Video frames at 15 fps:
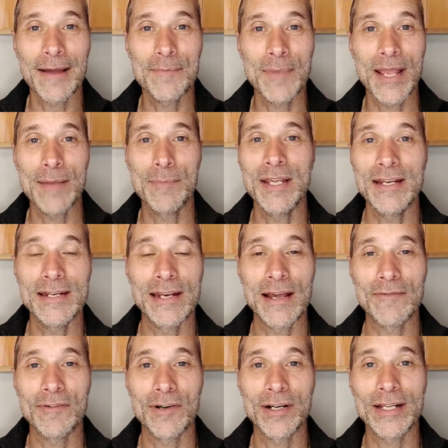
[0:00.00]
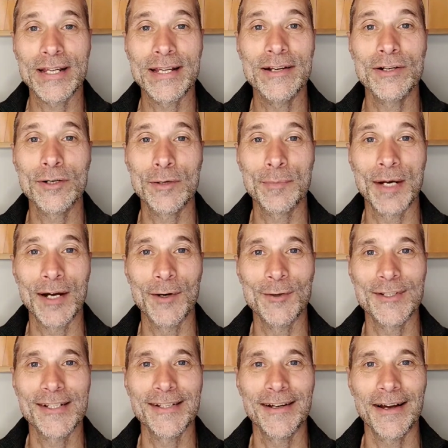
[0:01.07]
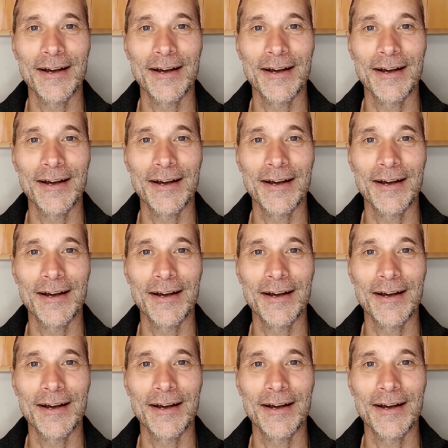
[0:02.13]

maybe never hear about